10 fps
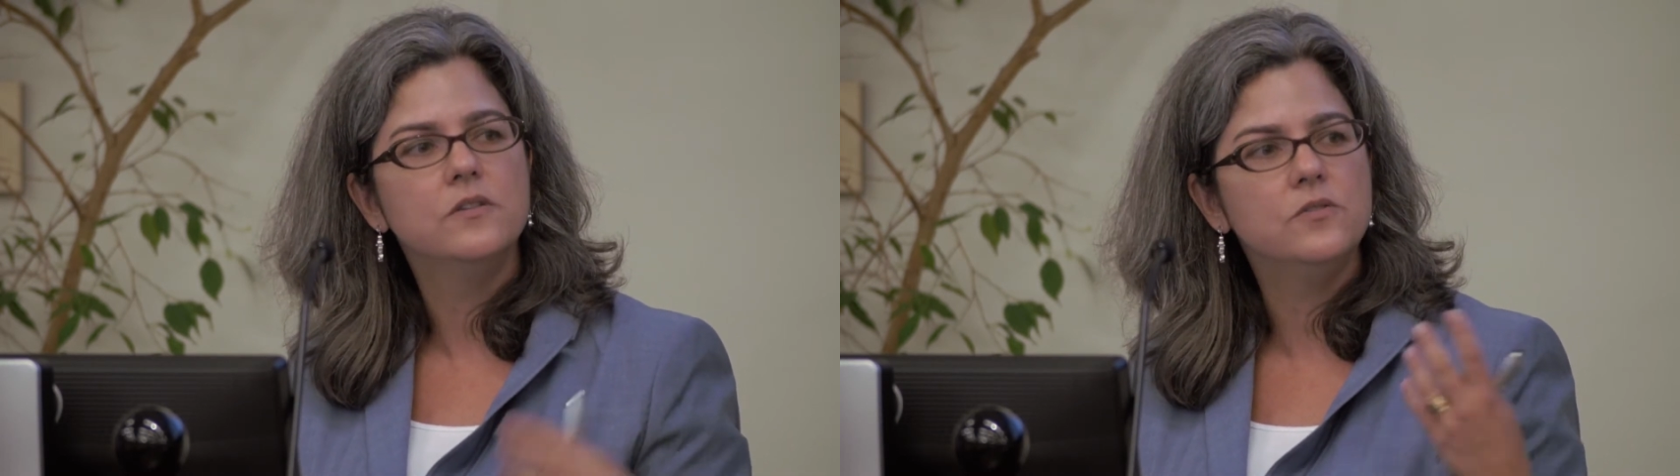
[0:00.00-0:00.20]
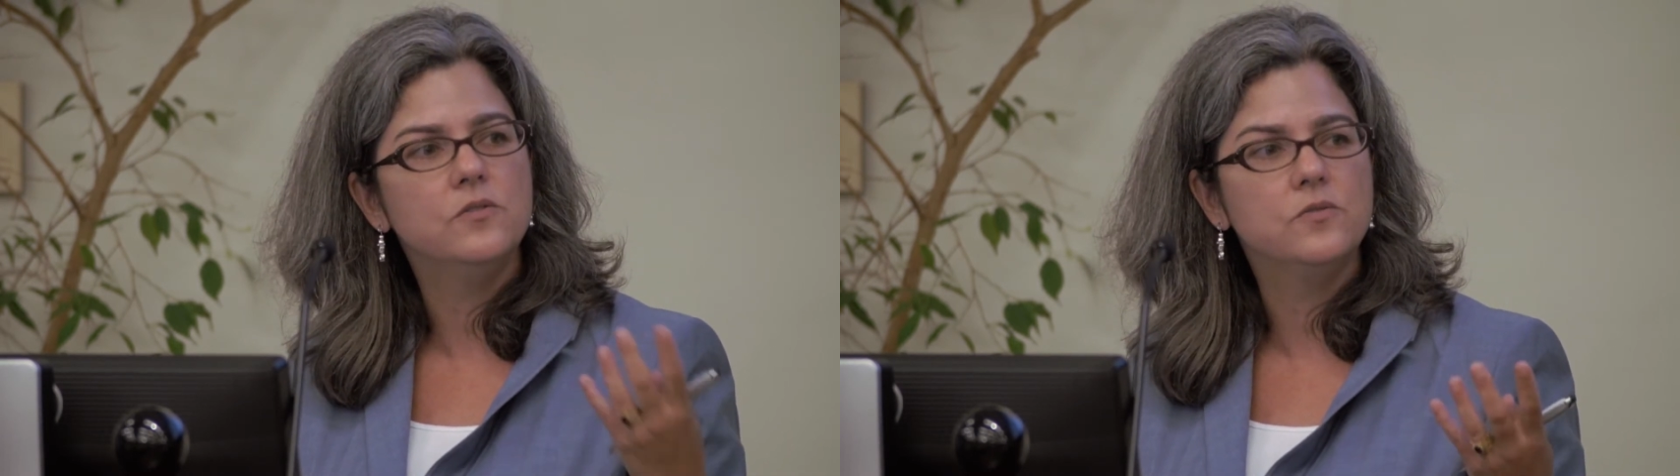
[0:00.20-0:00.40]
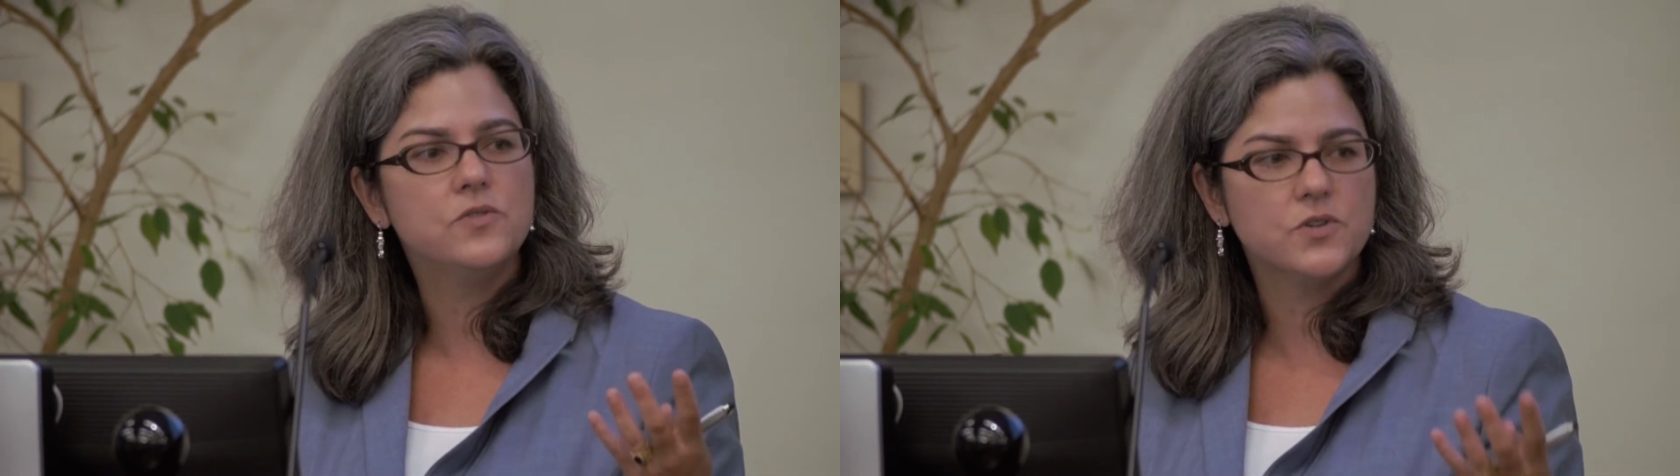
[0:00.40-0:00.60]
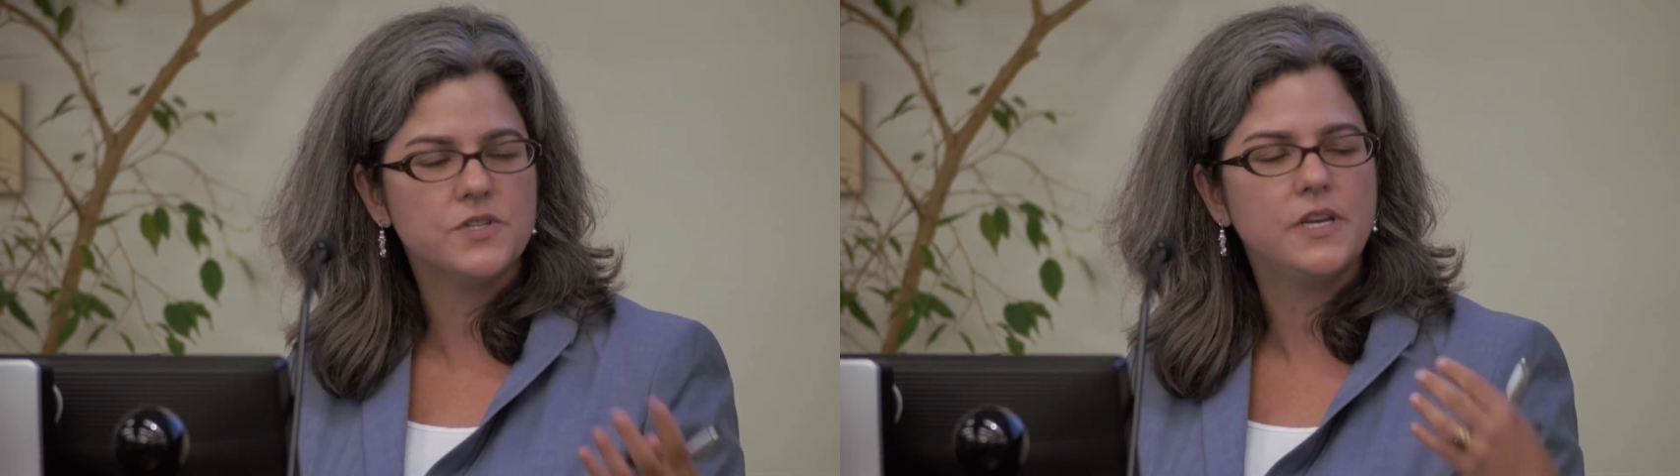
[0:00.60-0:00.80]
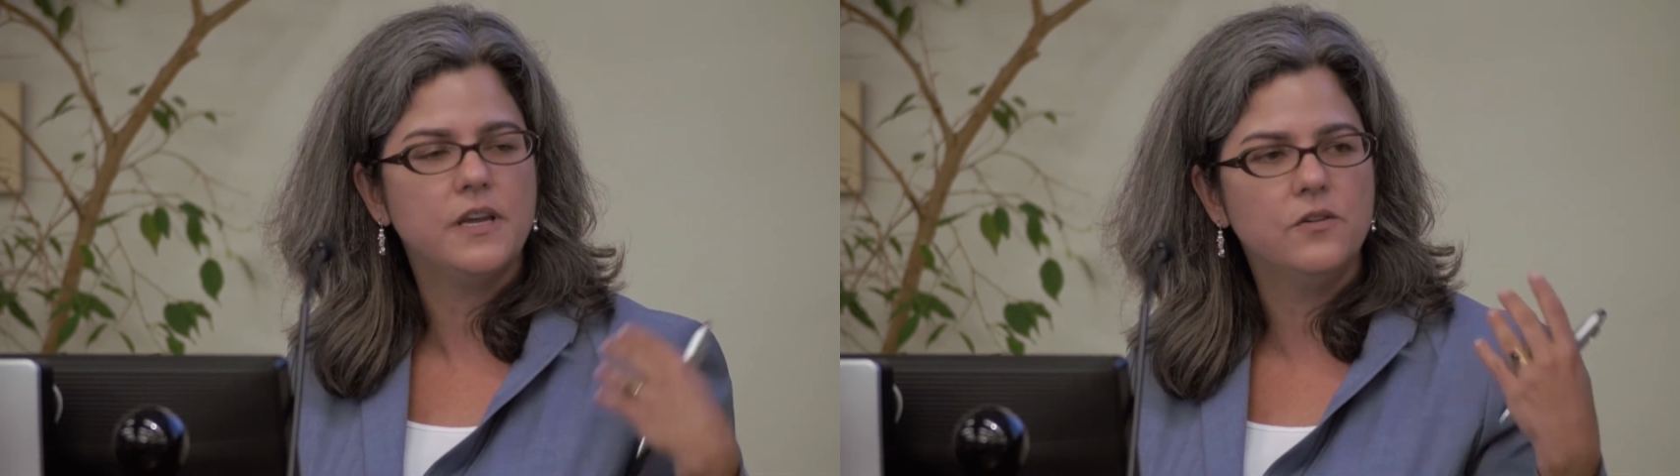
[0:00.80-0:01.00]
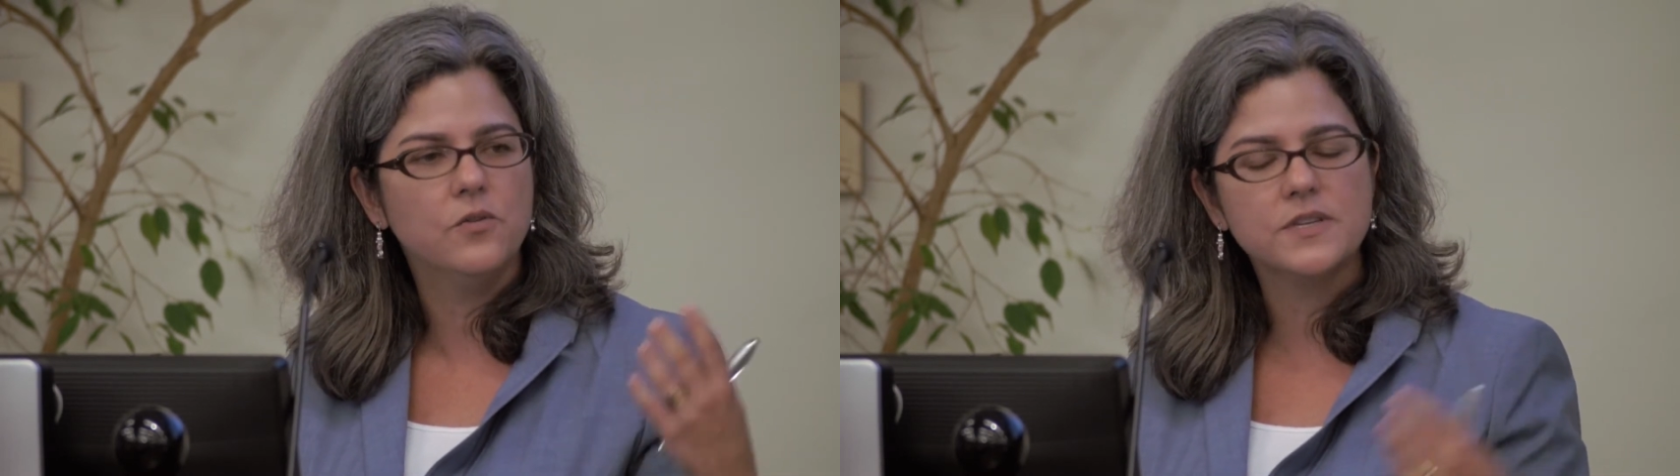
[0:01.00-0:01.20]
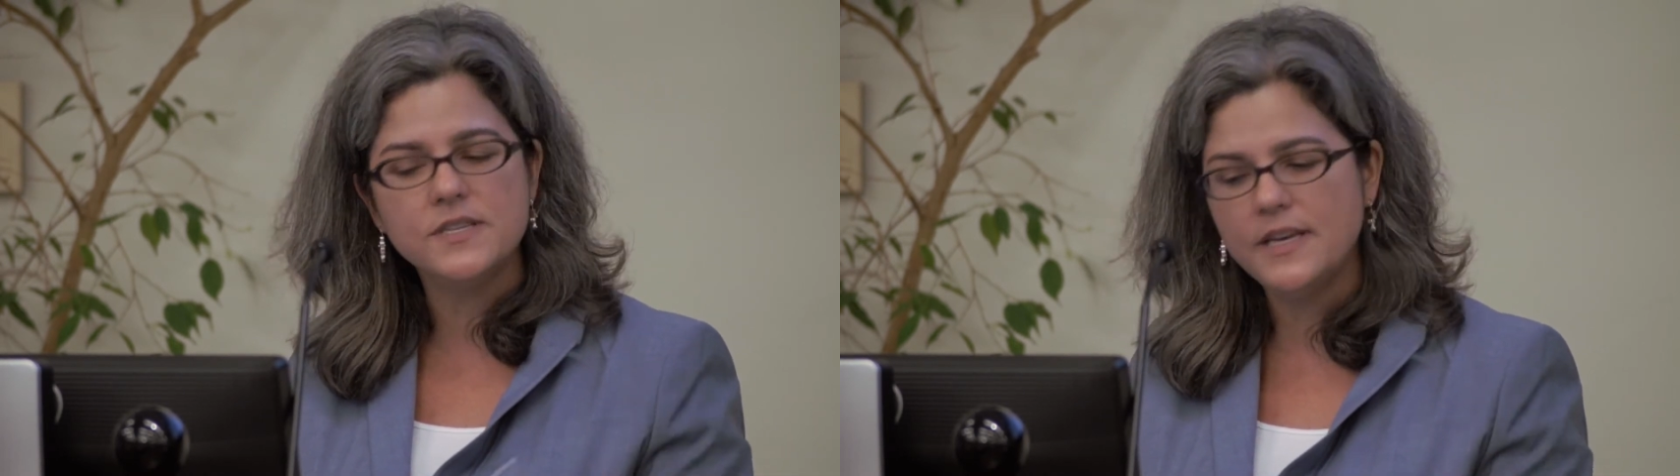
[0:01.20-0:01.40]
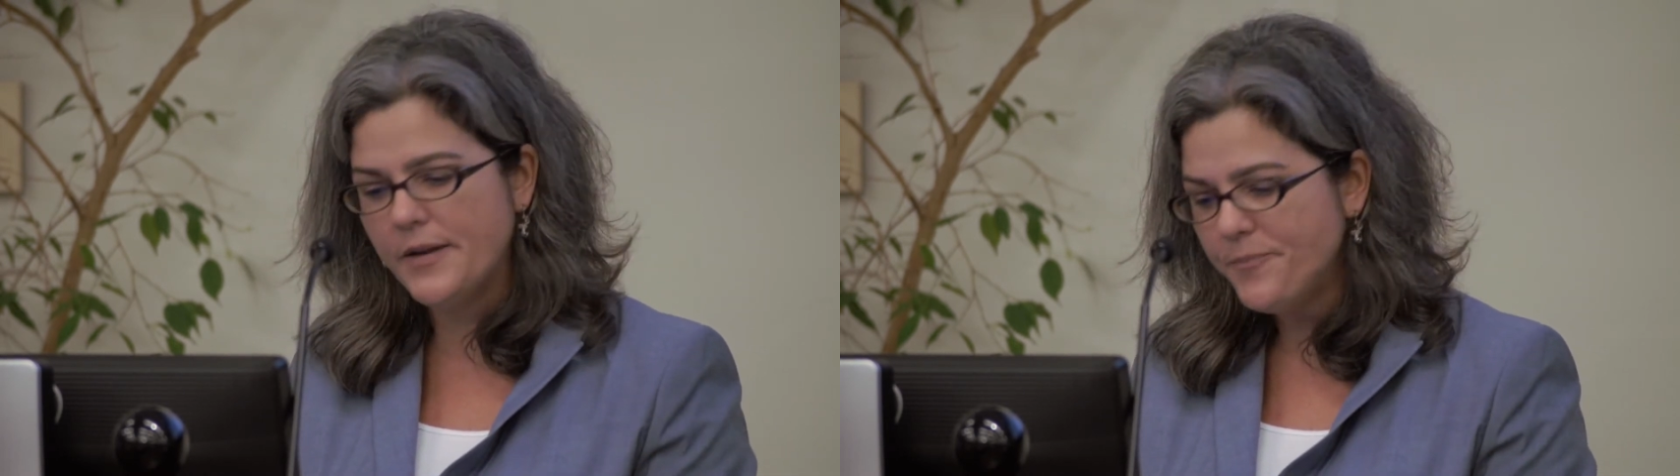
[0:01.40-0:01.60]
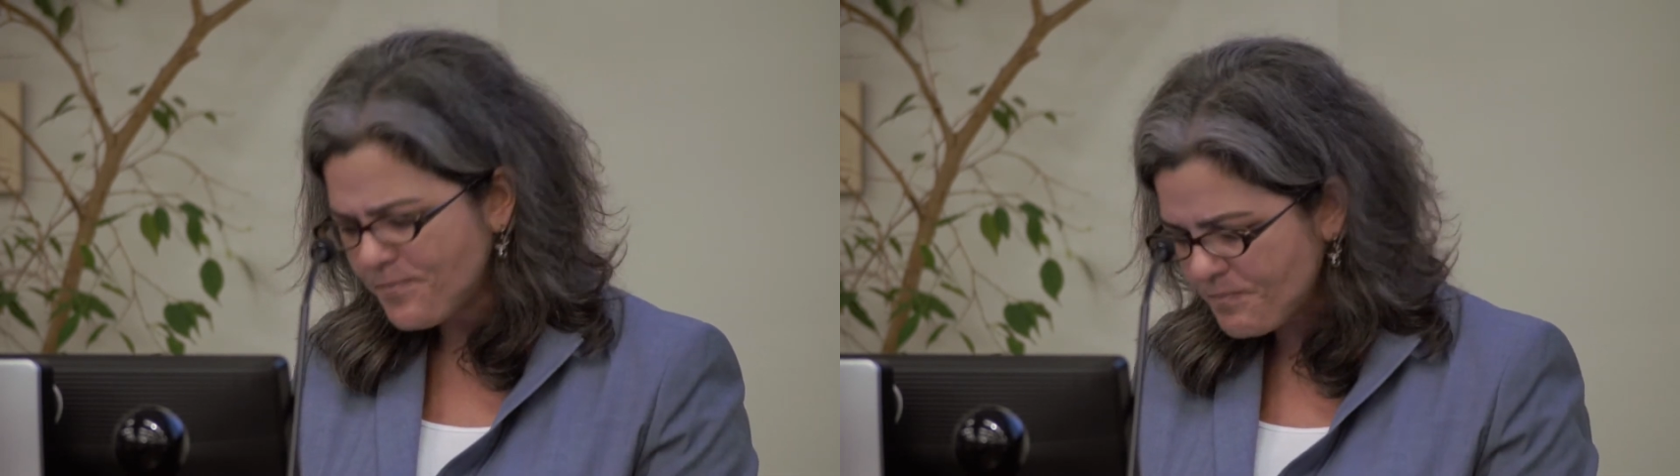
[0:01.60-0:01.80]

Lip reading: New Jersey, and New York City,